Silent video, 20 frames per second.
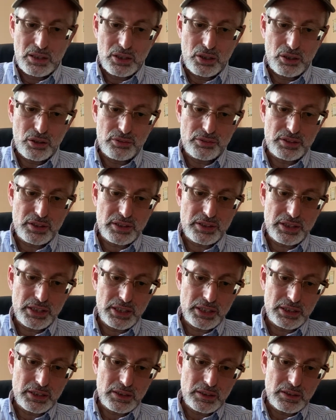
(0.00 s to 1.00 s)
of the
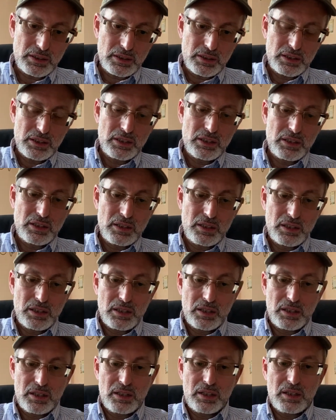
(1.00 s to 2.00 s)
thing.
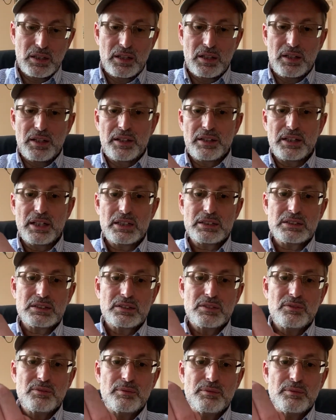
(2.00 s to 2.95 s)
Yes,